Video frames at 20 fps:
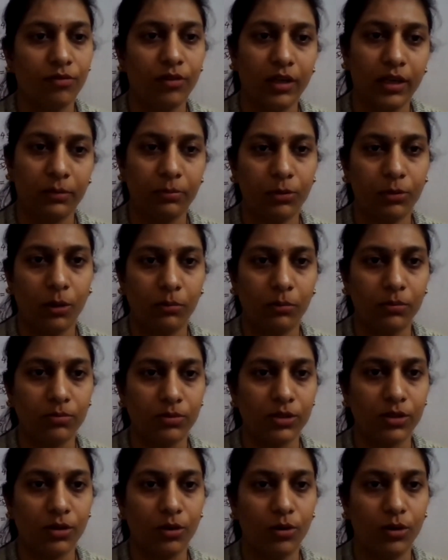Word
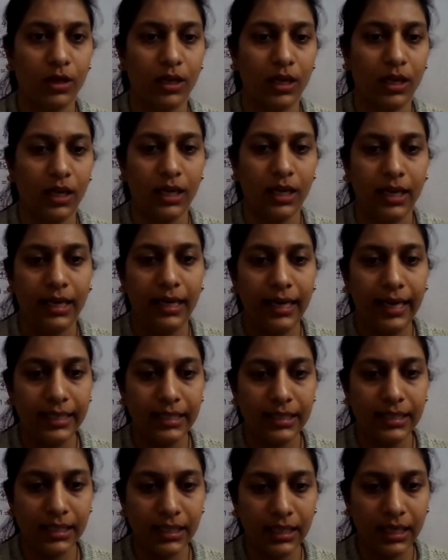problems. Okay.
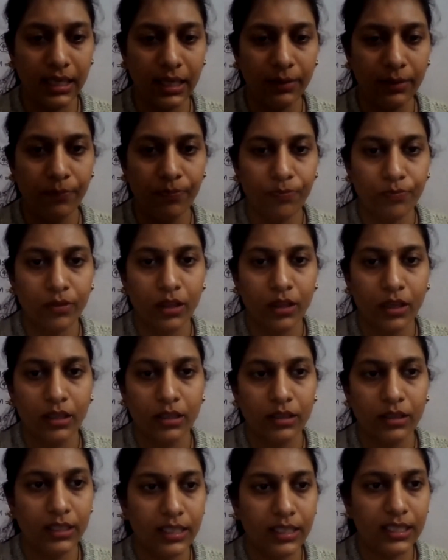Let's see
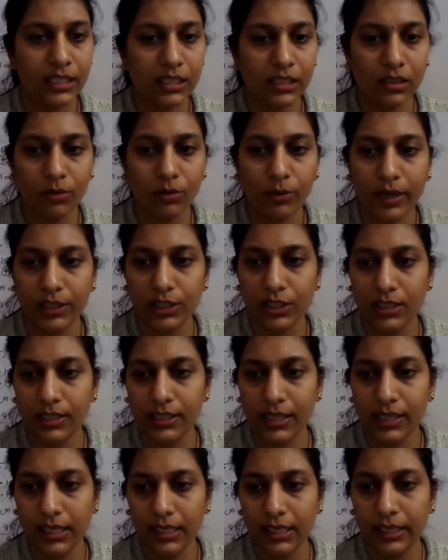these
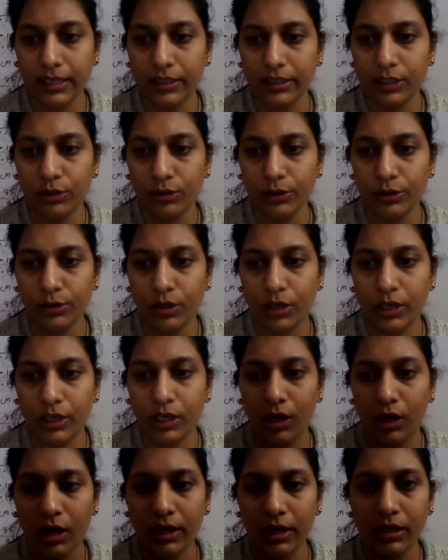questions are clear to you
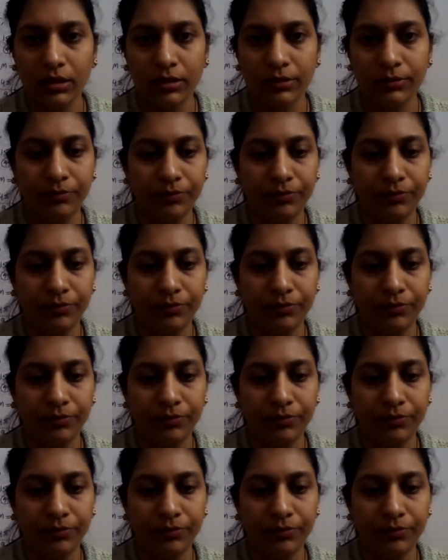or not.